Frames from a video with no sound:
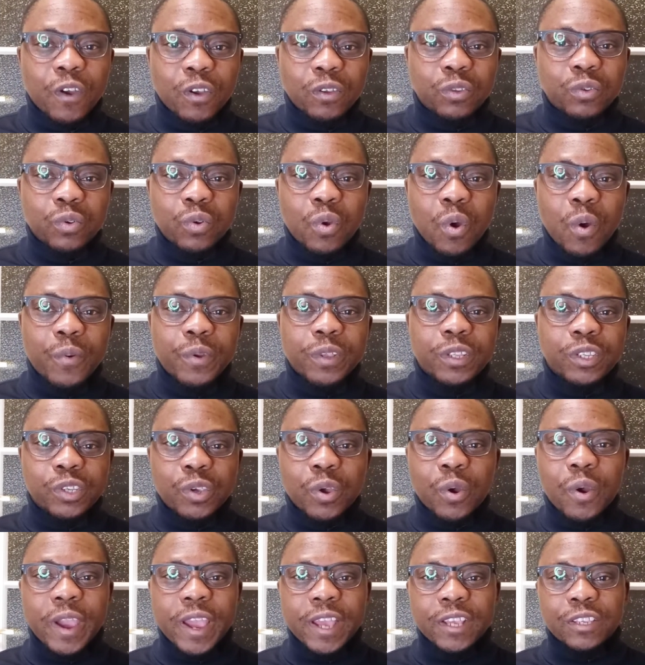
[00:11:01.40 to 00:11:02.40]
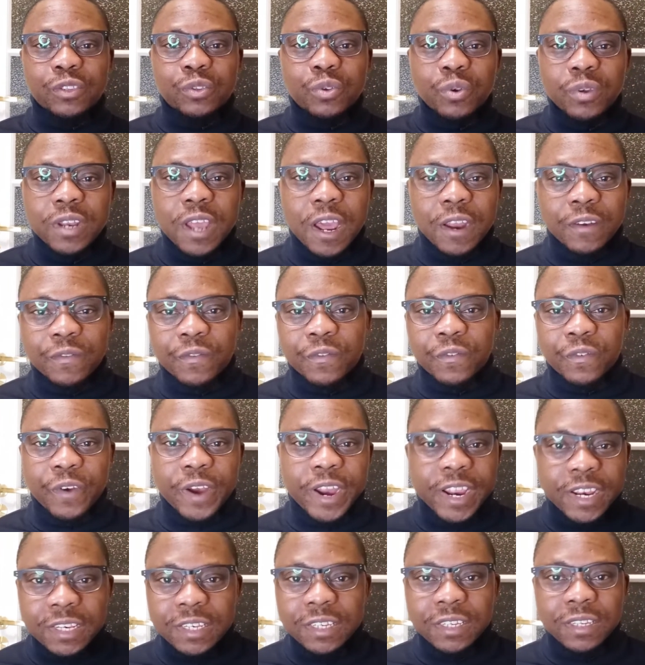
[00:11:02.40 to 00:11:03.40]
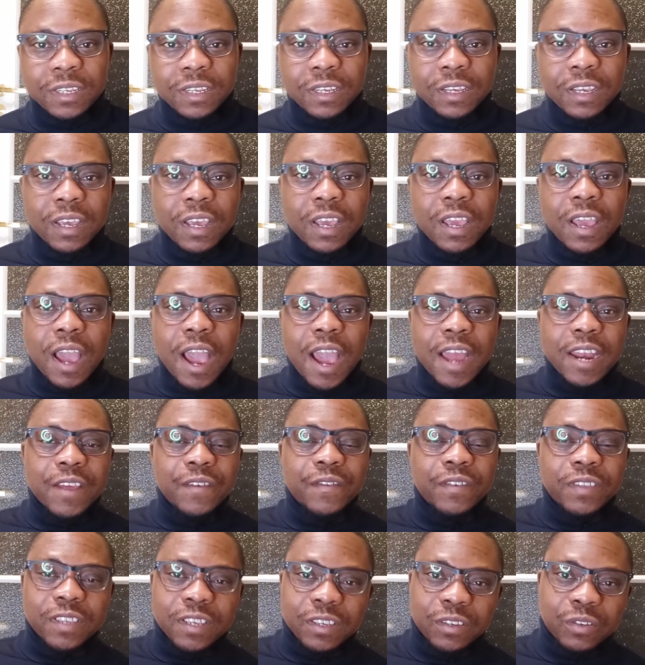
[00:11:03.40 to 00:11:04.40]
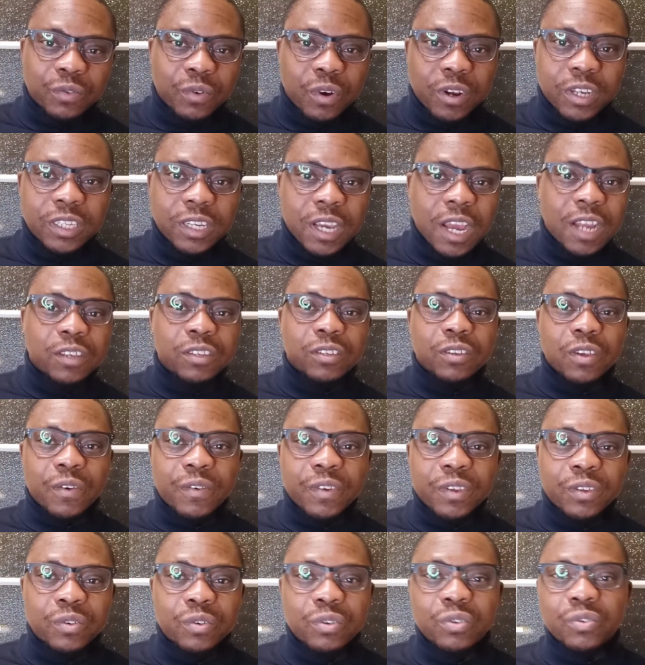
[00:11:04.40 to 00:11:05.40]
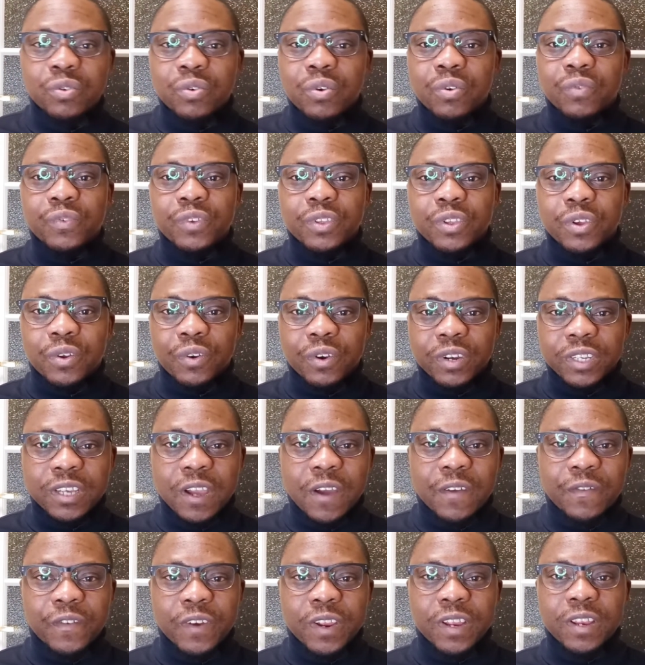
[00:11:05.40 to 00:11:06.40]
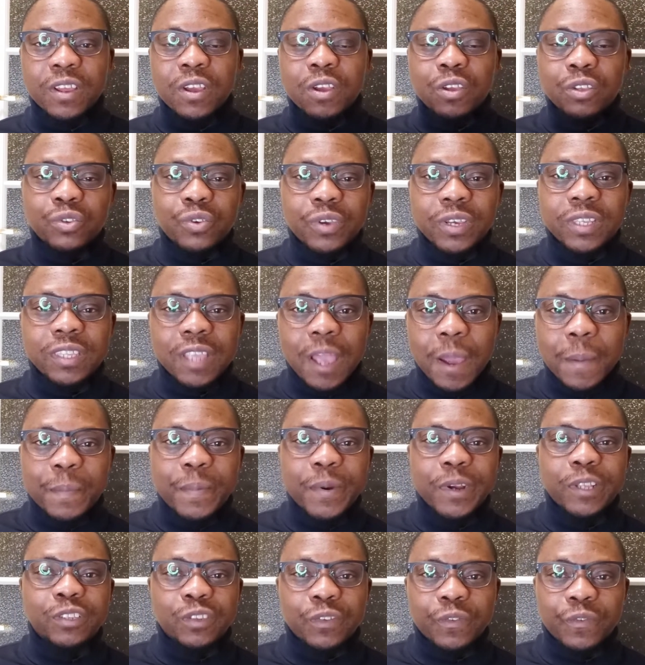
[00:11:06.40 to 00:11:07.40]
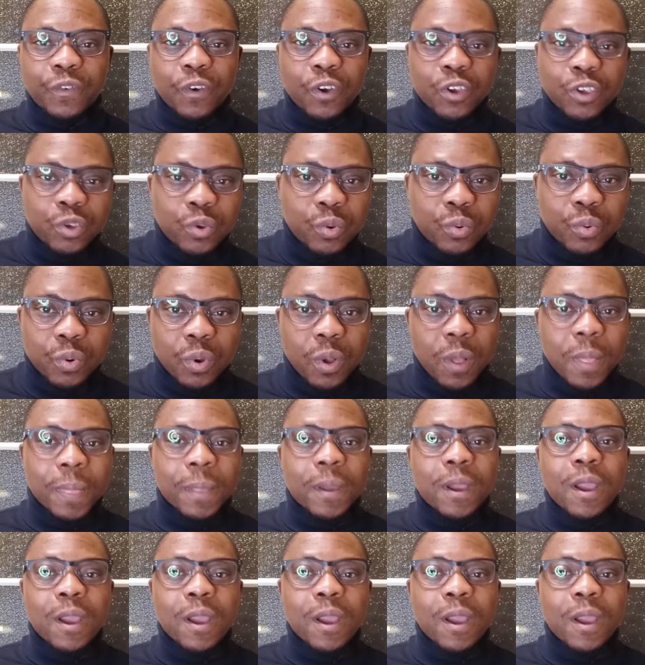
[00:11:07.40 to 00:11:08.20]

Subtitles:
you to go with your Estonian friend. And if it is Russian, it's always good to go with your Russian friend to interpret for you.